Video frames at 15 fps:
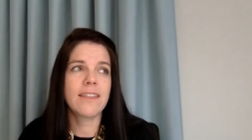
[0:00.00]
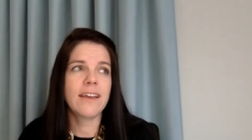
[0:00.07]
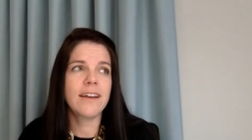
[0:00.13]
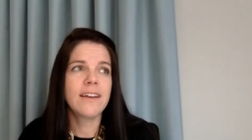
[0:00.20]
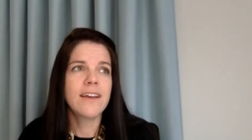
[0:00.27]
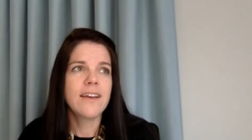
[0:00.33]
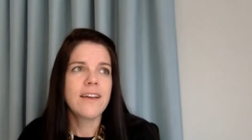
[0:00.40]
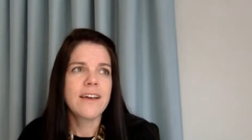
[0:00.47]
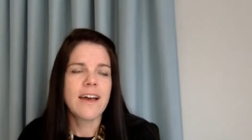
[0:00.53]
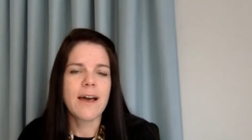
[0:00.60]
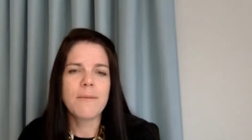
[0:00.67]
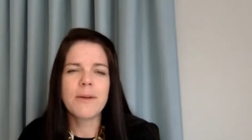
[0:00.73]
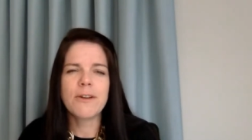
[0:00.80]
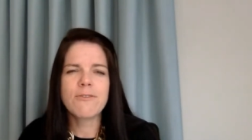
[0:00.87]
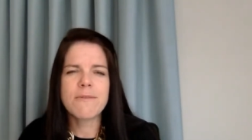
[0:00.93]
And then
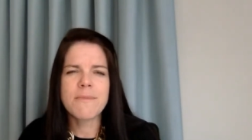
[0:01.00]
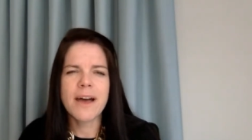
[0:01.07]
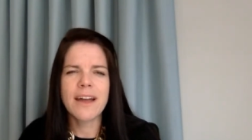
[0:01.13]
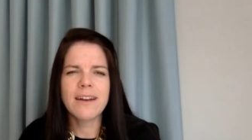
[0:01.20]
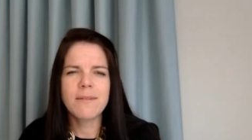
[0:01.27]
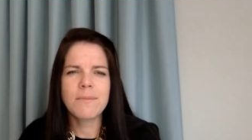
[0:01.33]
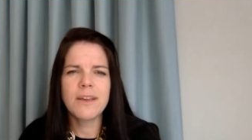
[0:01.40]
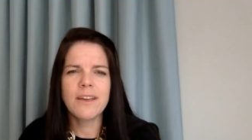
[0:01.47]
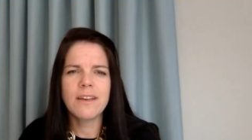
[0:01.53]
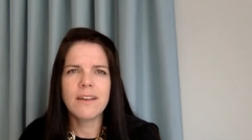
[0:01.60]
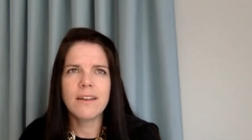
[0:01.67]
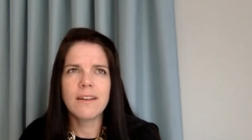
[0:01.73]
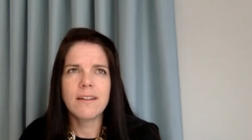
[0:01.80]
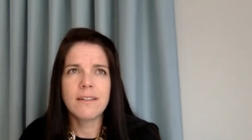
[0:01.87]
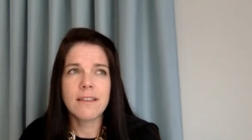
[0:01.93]
um, it reminded
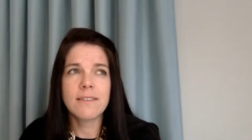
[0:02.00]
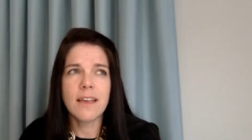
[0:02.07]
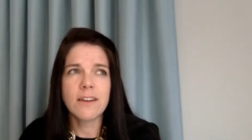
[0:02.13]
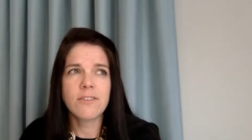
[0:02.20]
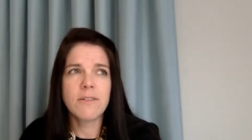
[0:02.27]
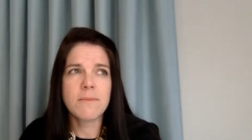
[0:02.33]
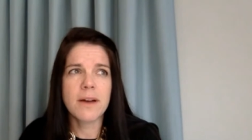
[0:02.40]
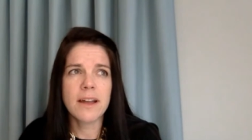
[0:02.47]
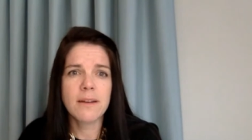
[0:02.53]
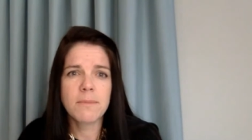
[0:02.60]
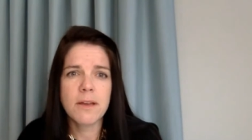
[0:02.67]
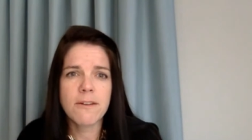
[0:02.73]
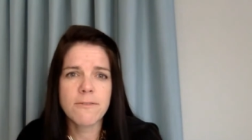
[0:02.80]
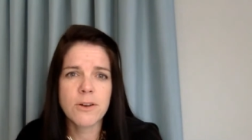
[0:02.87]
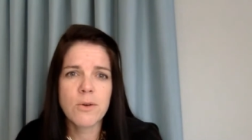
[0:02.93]
me, this actually
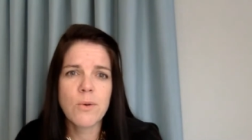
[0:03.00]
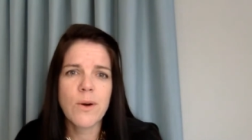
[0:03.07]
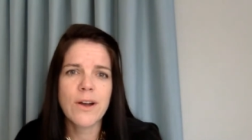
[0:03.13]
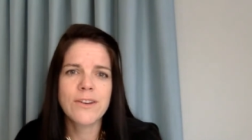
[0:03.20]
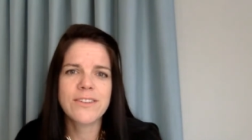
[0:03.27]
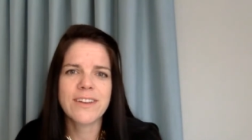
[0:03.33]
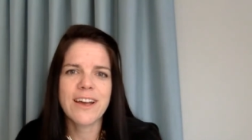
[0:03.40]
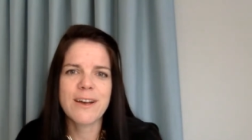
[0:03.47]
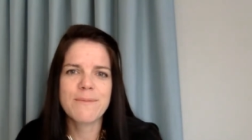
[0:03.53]
reminded me of a quote.